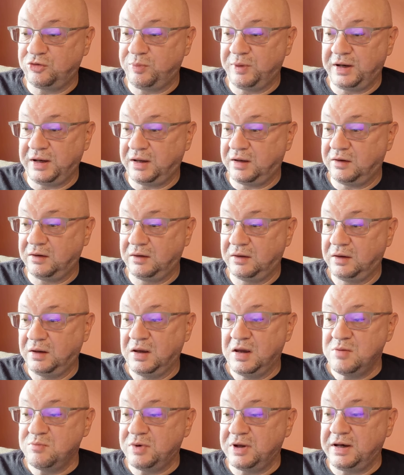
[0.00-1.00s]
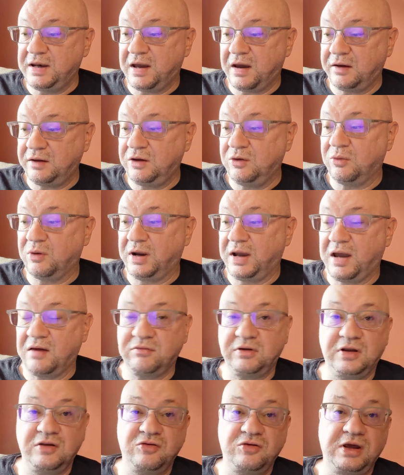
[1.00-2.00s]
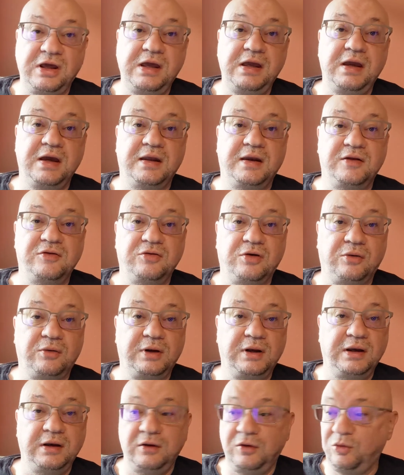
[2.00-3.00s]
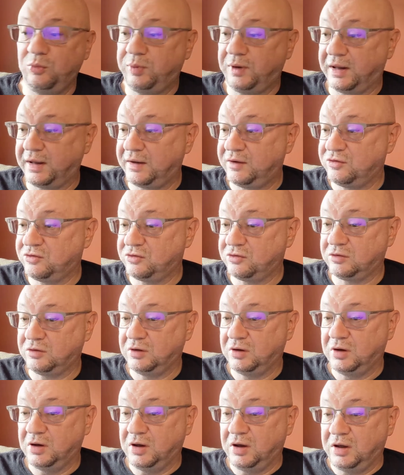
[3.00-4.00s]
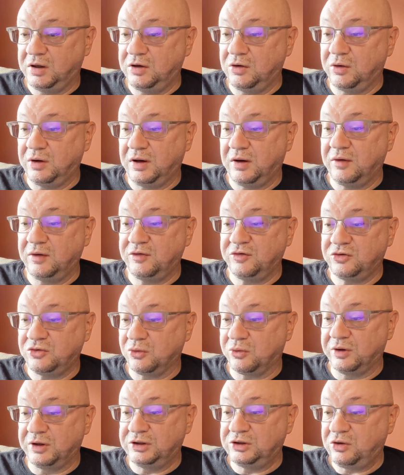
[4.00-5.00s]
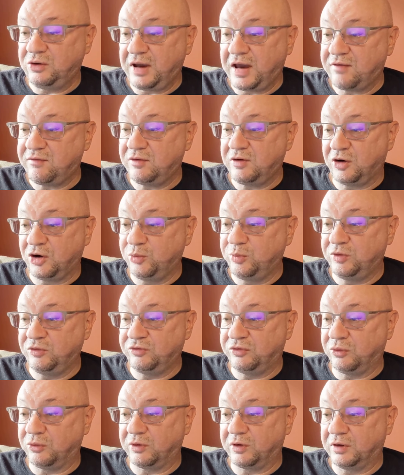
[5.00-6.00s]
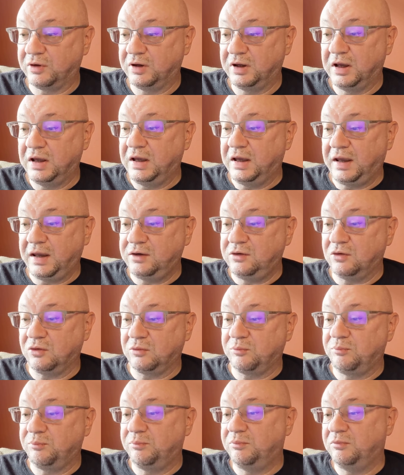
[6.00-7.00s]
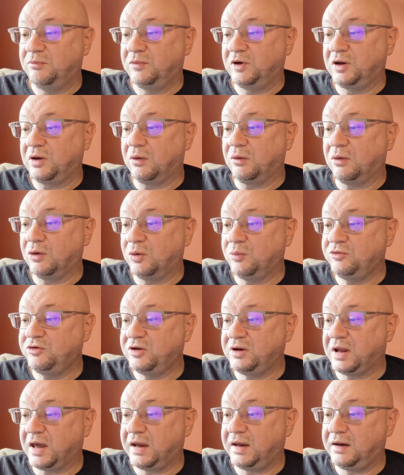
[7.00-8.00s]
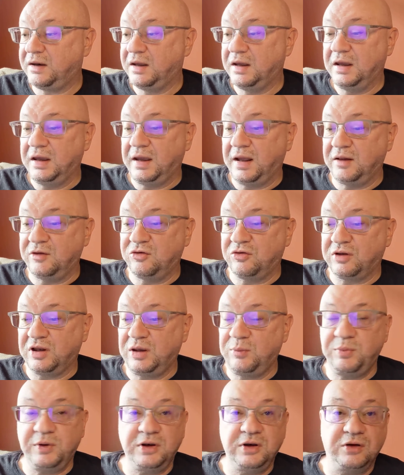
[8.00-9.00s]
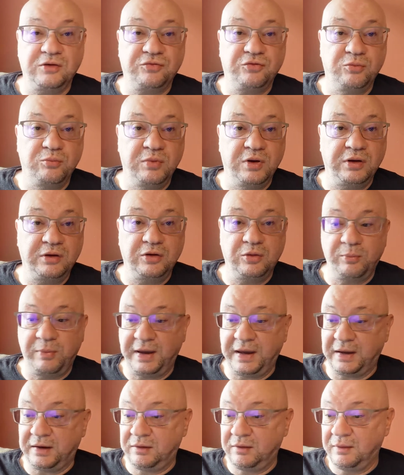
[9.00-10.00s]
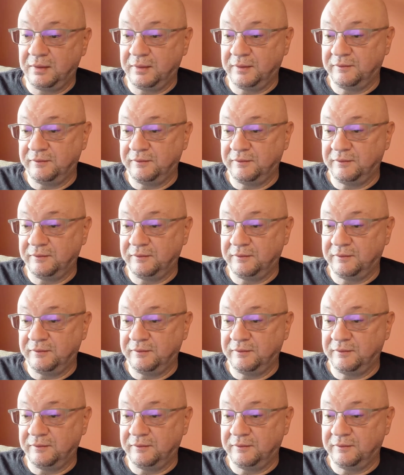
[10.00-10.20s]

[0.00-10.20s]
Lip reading: been in, but now you are having tea in a totally new place. You're hearing stories you haven't heard before, and you'll go home tonight and sleep in your familiar bed,